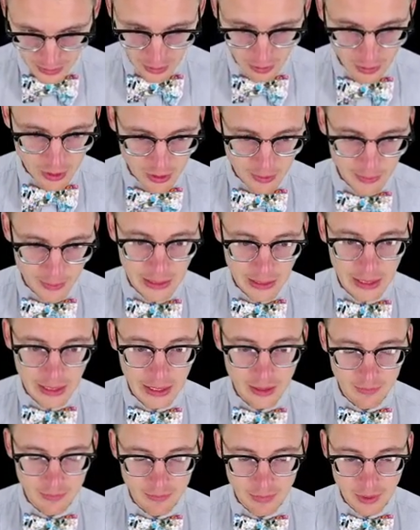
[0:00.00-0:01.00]

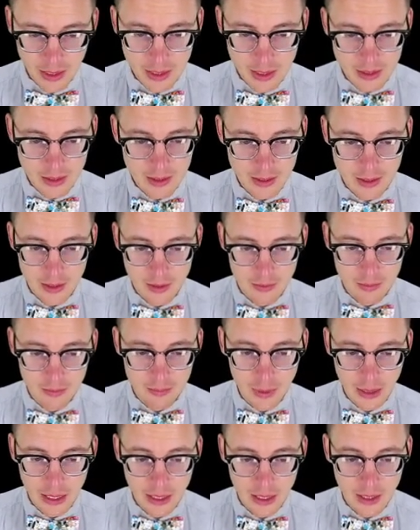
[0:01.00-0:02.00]
ultimately it's
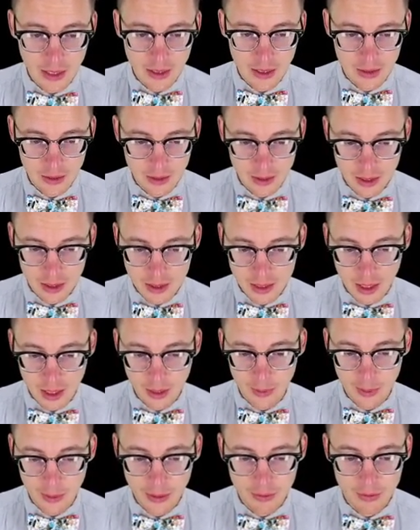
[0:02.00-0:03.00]

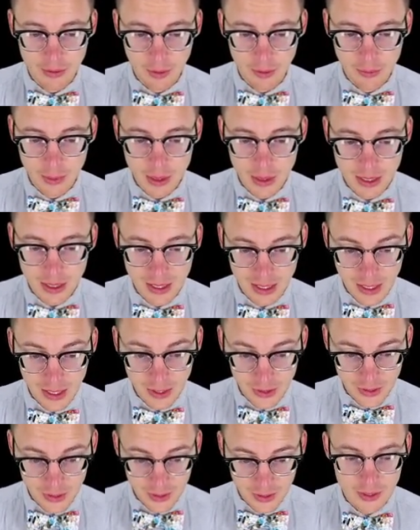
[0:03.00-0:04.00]
coming from
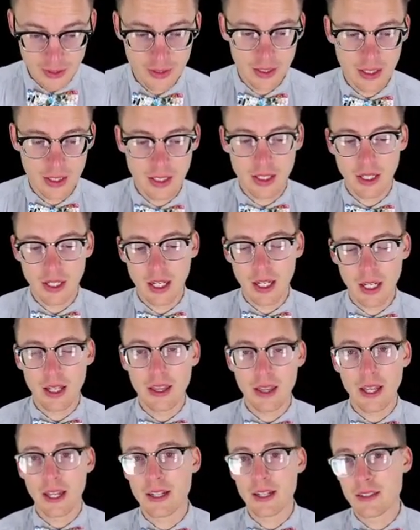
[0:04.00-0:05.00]
here.
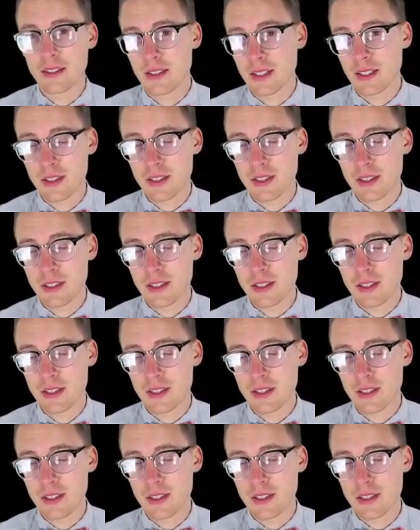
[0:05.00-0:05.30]
That is the